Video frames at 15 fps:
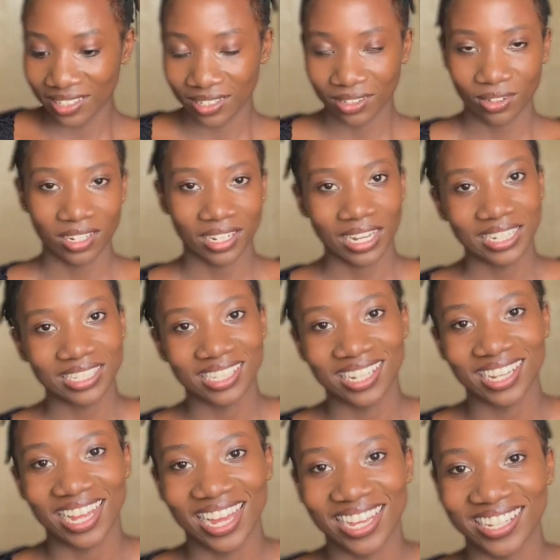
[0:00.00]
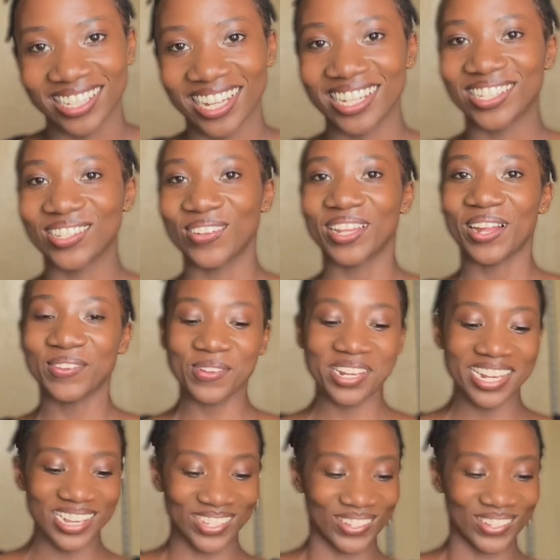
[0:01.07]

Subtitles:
Okay, it's a lie. That one does